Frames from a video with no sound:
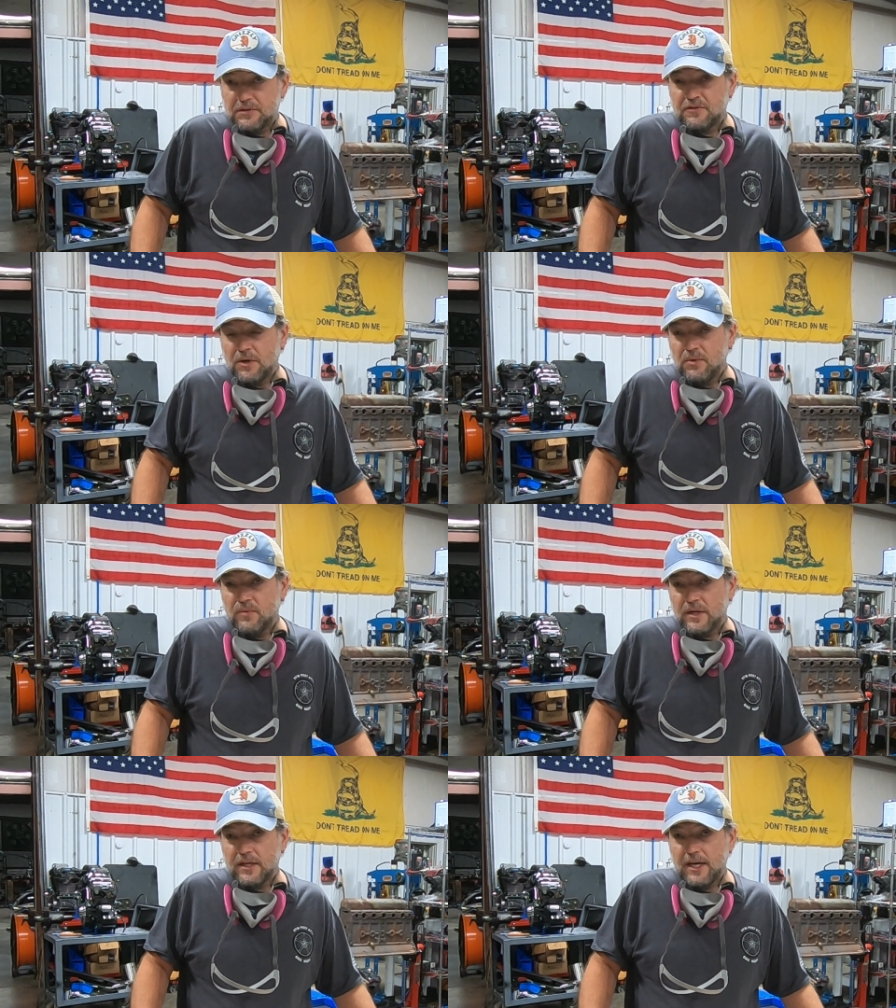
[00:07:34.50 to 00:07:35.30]
so
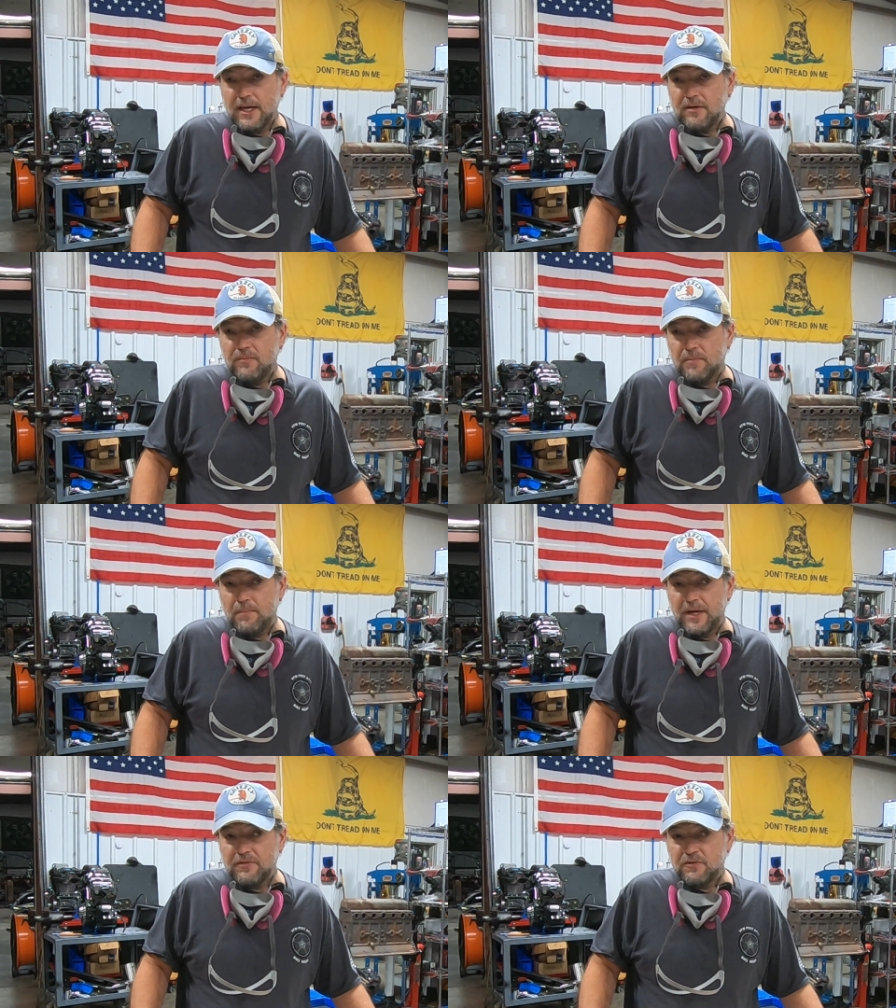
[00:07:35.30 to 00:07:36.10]
he,
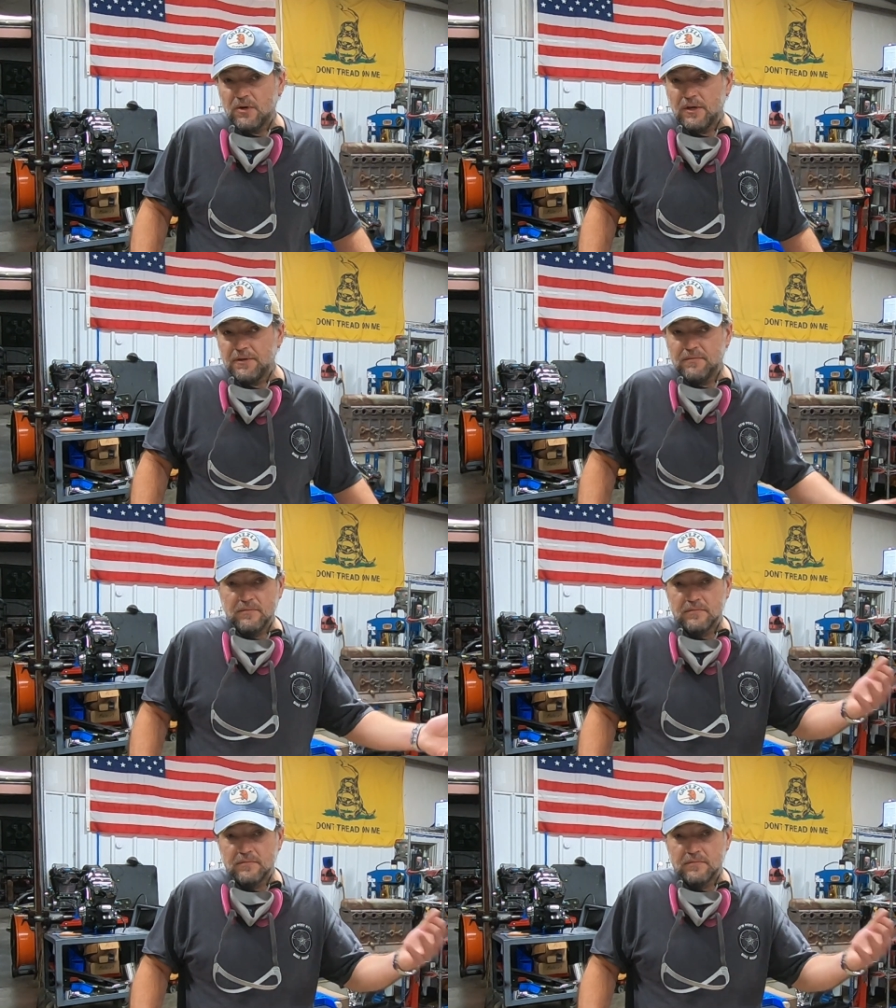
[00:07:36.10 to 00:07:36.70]
based on